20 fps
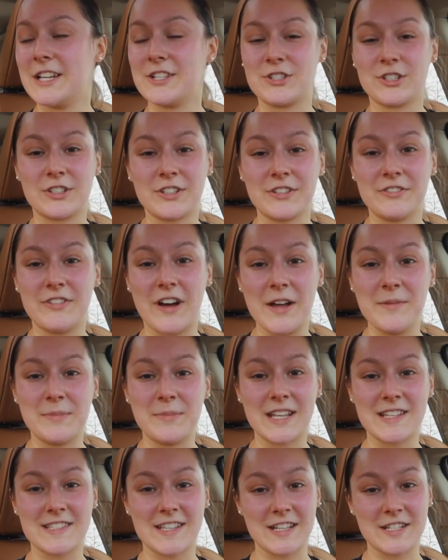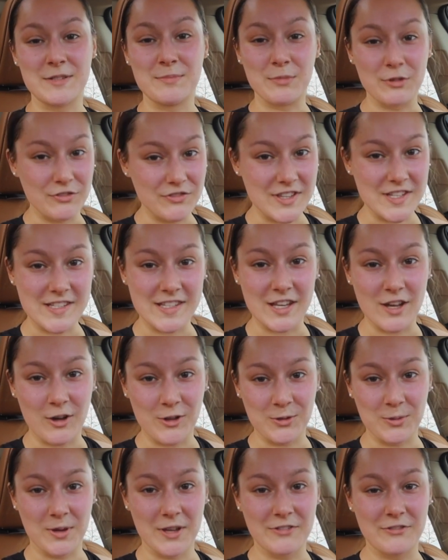It took like 5 minutes. I had to move the seat all
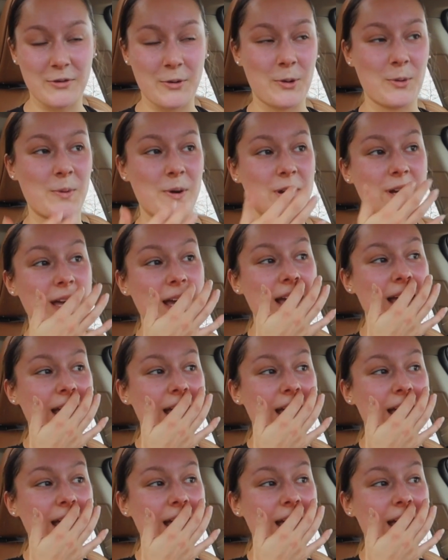the way forward,